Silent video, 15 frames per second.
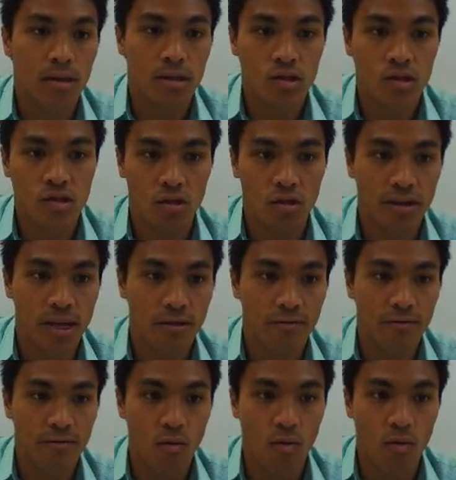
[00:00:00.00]
solid that
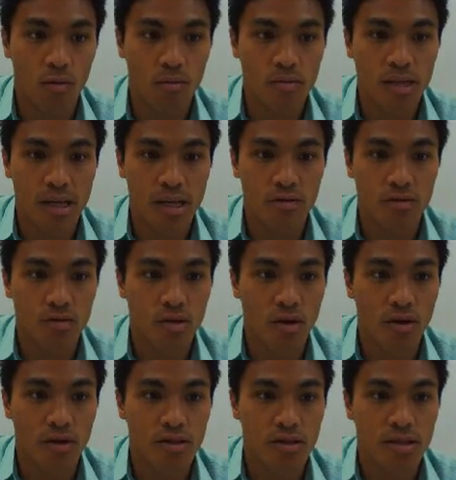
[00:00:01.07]
forms, and you'll
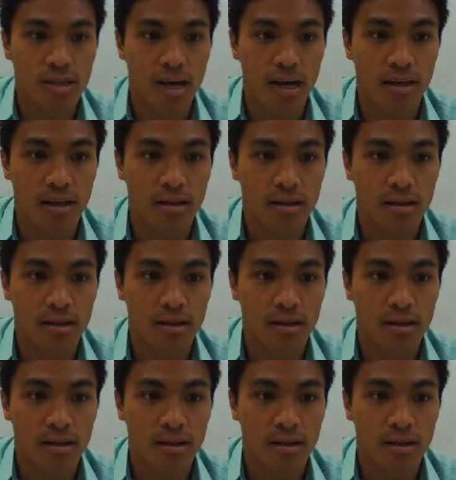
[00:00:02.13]
notice that